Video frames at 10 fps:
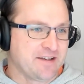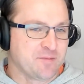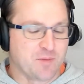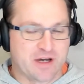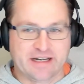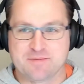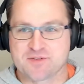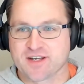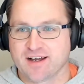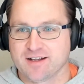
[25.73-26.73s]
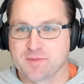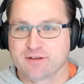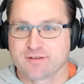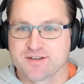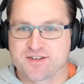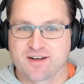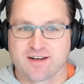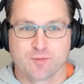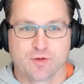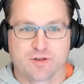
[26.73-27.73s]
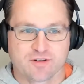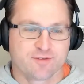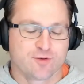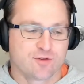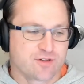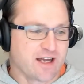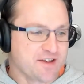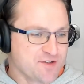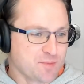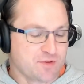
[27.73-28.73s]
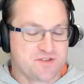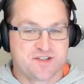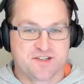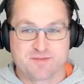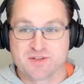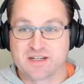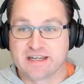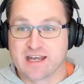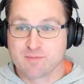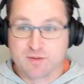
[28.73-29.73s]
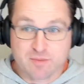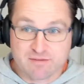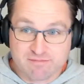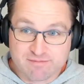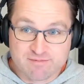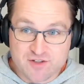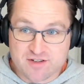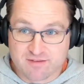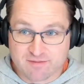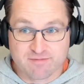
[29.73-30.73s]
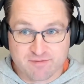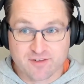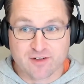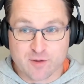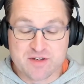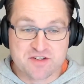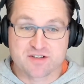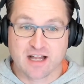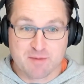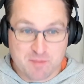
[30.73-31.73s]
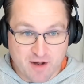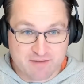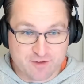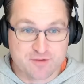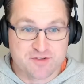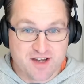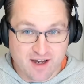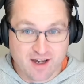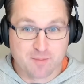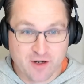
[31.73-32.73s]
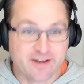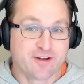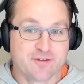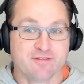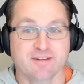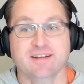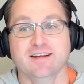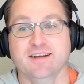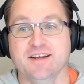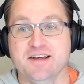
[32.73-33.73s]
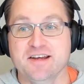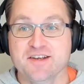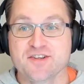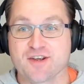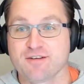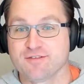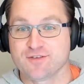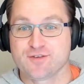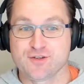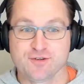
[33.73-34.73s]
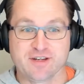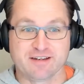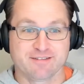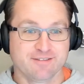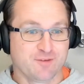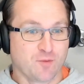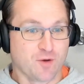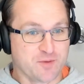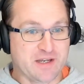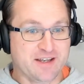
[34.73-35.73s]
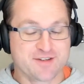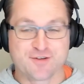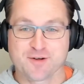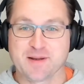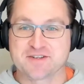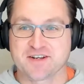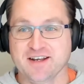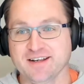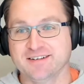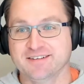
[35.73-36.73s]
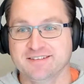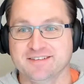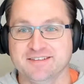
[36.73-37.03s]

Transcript: And my name's Karl Melrose. I work for Castlepoint Systems in Canberra, but just a very quick disclaimer, my views are my own. So, Judi, what are we here to talk about today?